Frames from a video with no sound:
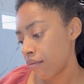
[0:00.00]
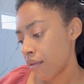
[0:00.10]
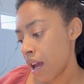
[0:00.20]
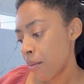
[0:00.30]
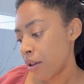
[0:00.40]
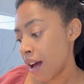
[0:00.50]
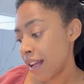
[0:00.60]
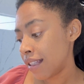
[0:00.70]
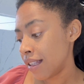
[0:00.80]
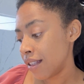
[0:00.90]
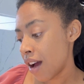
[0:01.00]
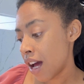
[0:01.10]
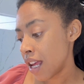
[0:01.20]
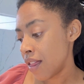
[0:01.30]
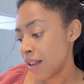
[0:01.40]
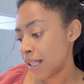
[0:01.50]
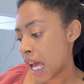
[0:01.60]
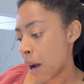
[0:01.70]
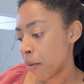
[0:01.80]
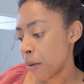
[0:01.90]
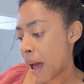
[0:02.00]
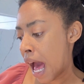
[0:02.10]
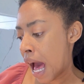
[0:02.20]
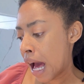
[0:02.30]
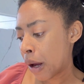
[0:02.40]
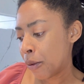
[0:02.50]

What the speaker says: Amber Lights is not in this amber pack,